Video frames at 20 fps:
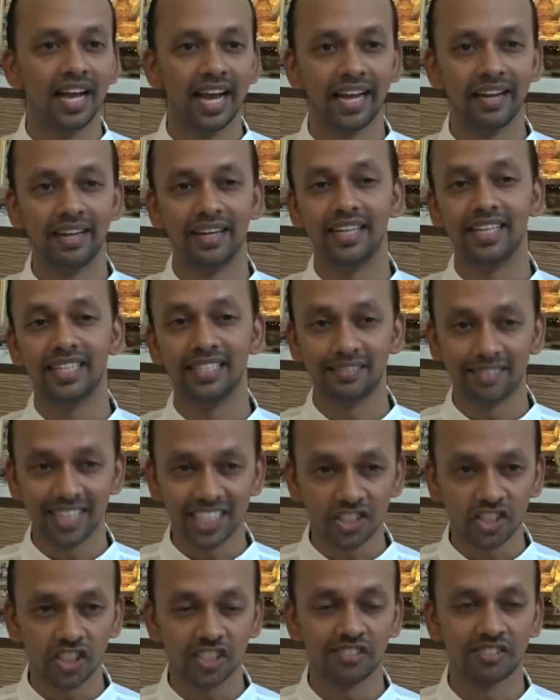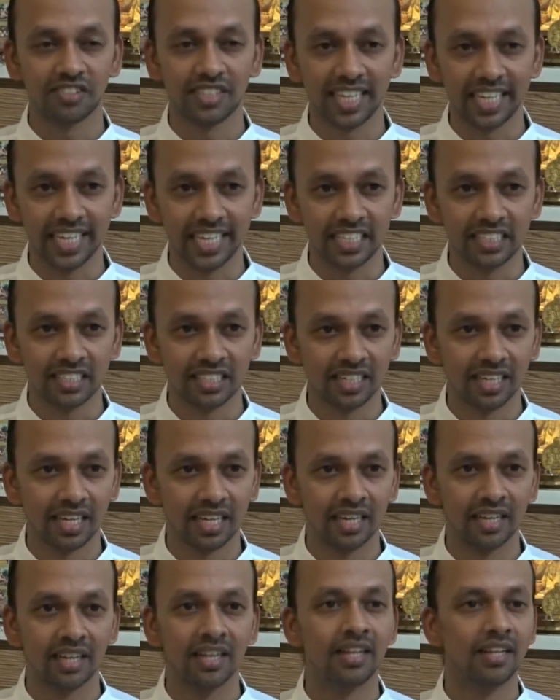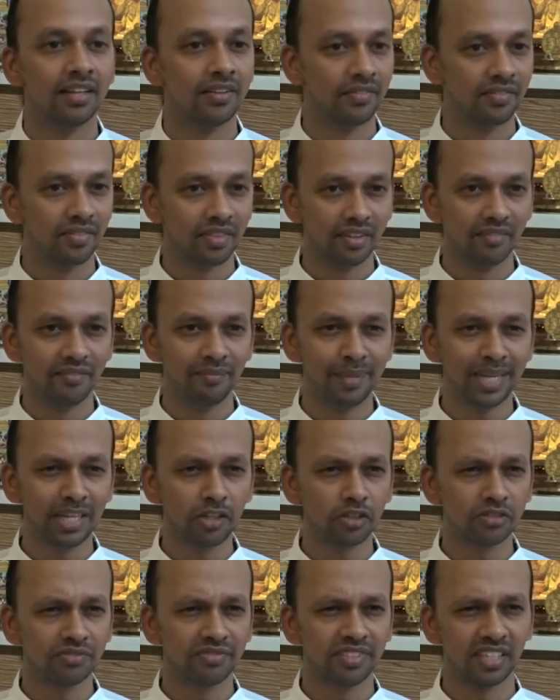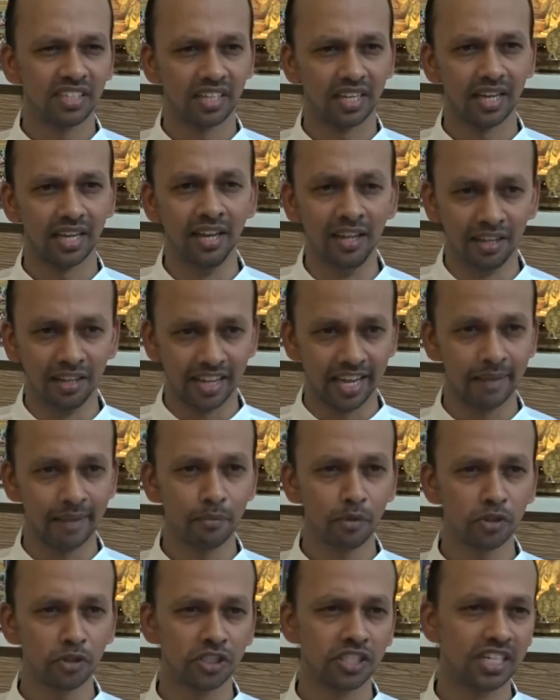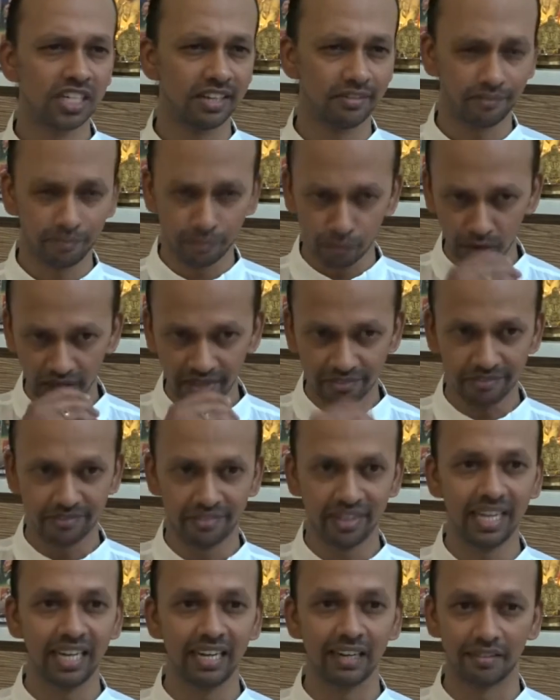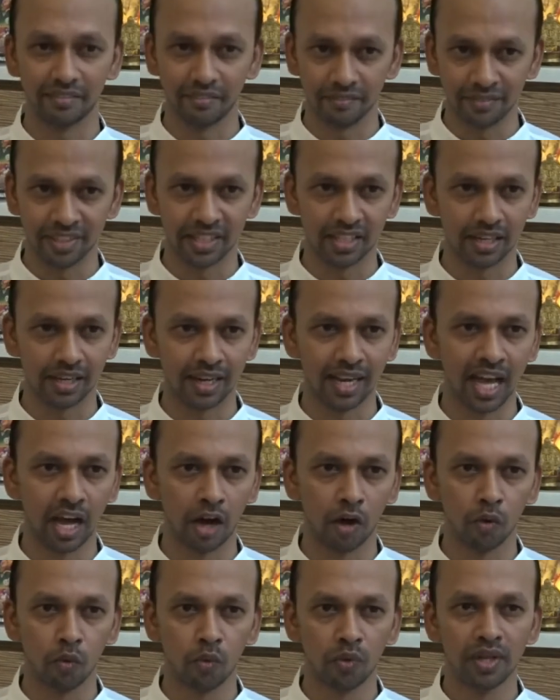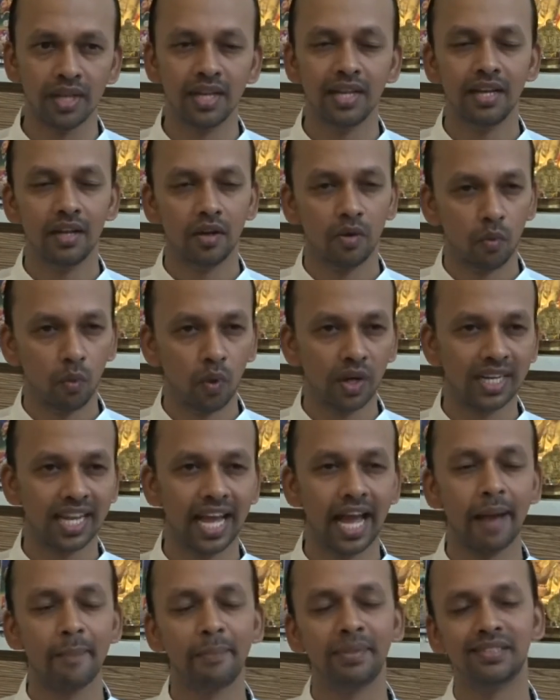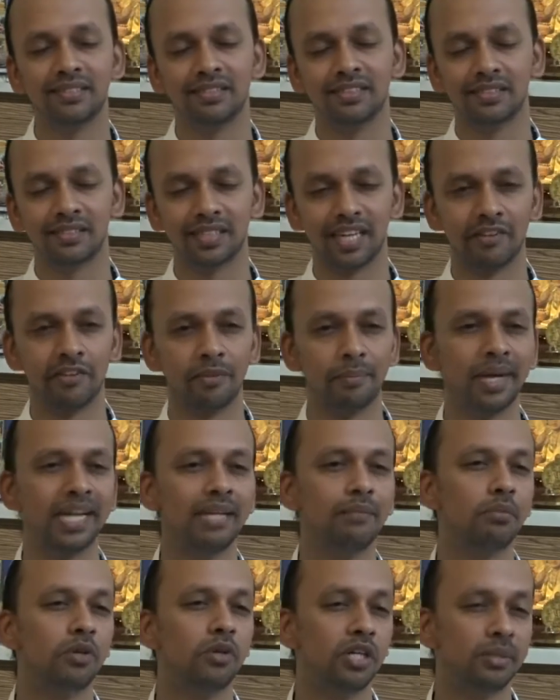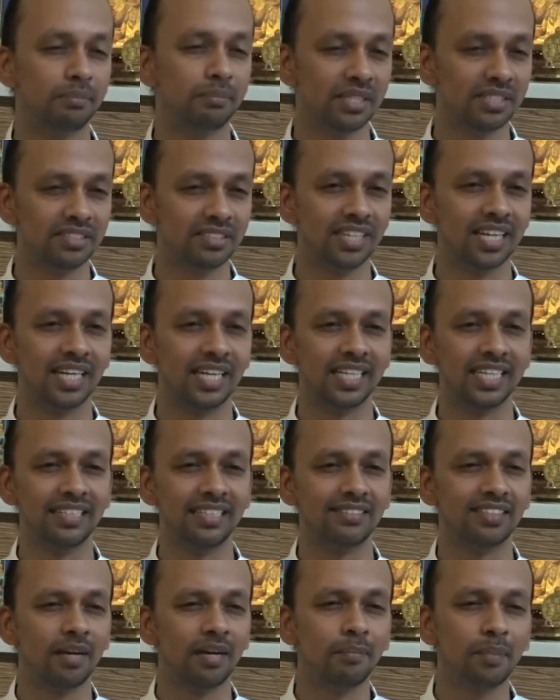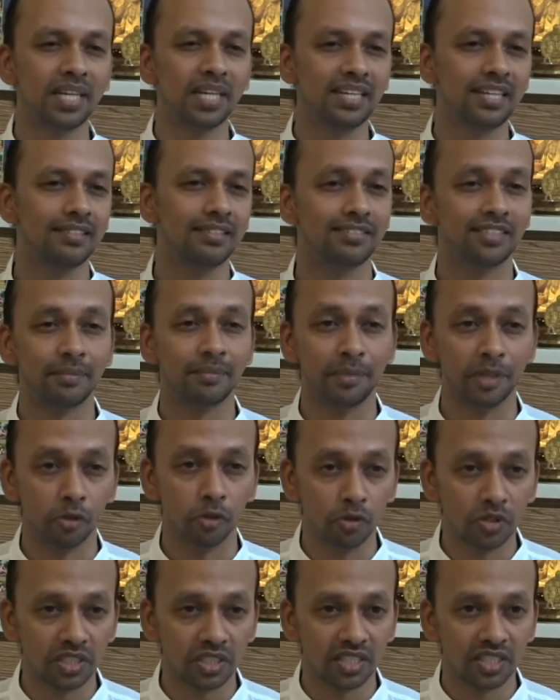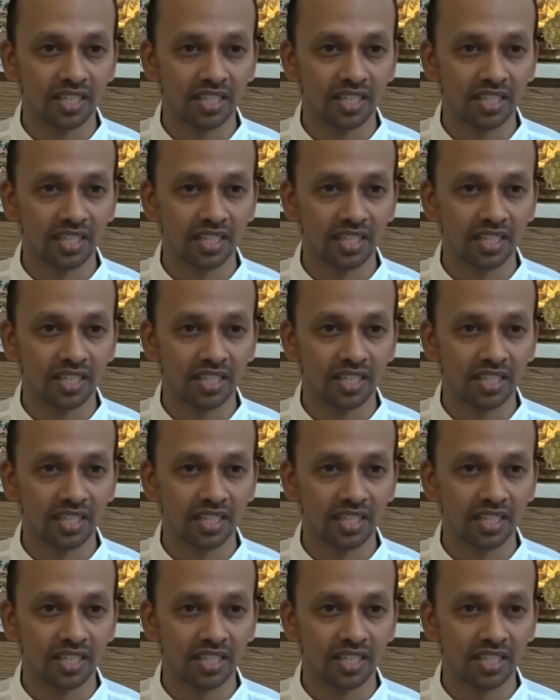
And in such a state, because we are emotionally fully filled with love, what happens is our mind, body, personality is completely subdued,